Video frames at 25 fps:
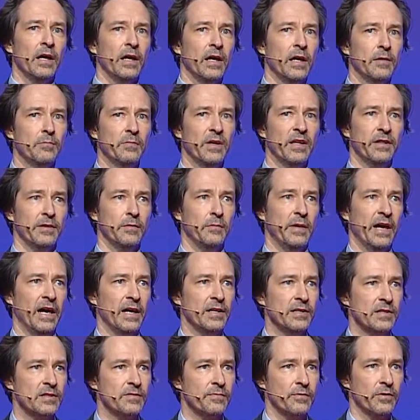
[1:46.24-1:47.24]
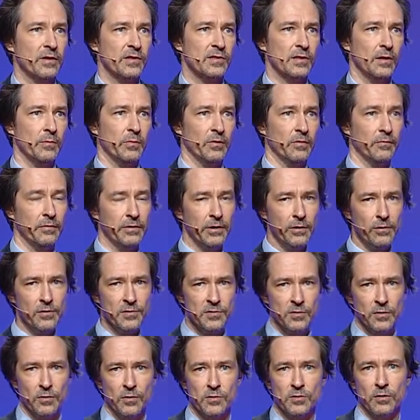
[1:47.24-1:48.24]
In mathematics, for example, we
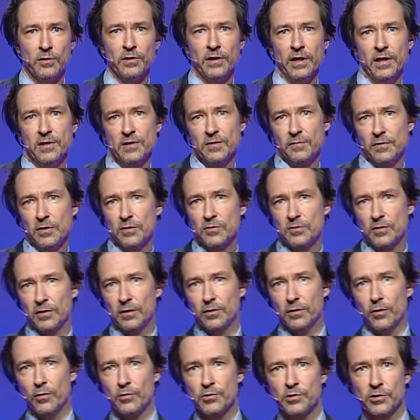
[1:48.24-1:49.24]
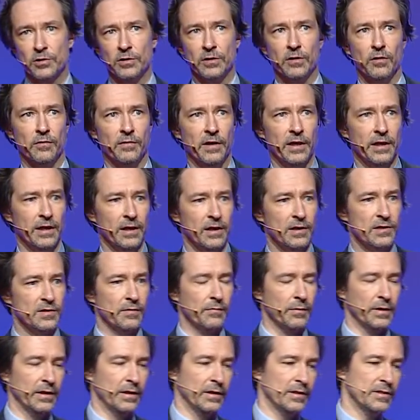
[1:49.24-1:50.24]
also use all kinds of interesting notion of identity
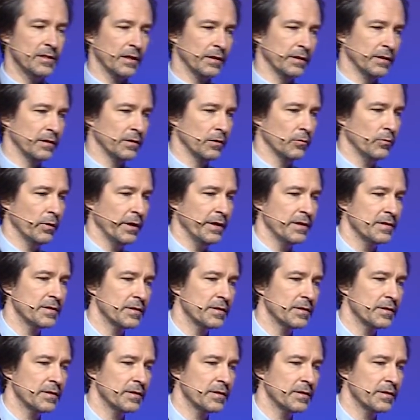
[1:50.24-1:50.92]
in a technical way.